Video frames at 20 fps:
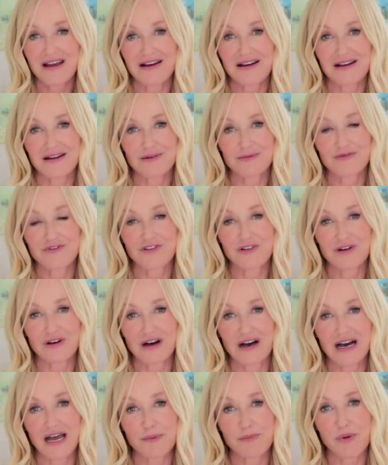um,
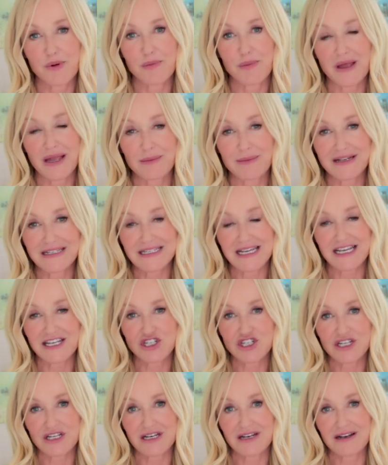for
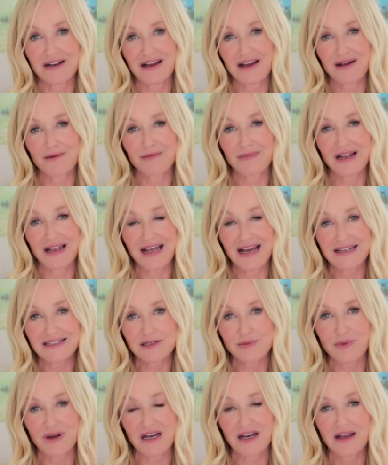hyperpigmentation and
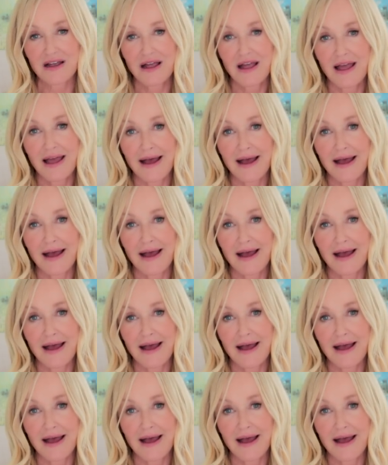melasma.